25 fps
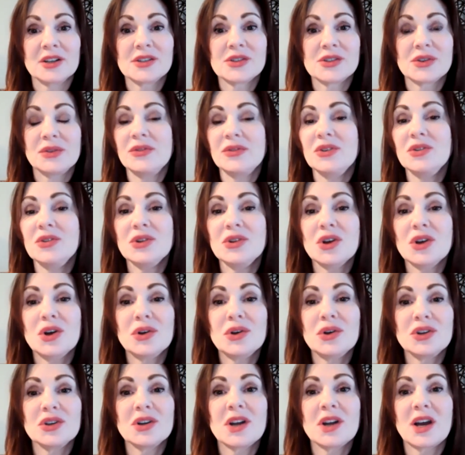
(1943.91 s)
So if you
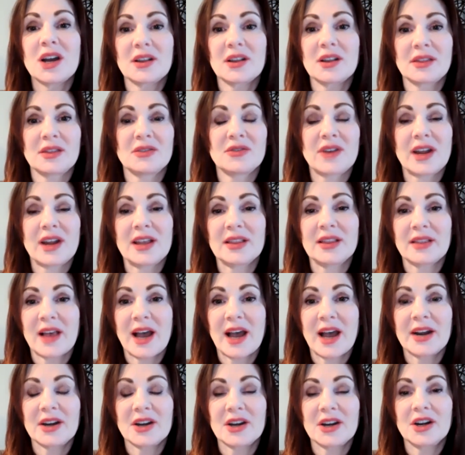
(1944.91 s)
know you're not on the right
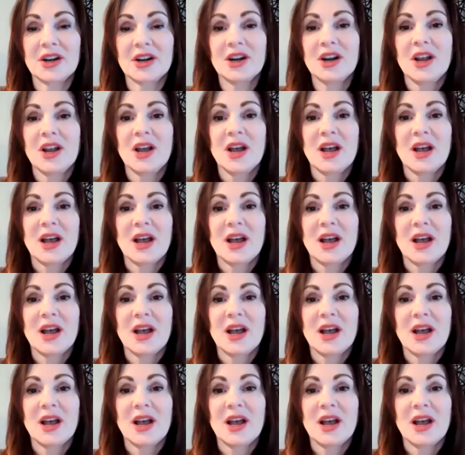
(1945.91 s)
ladder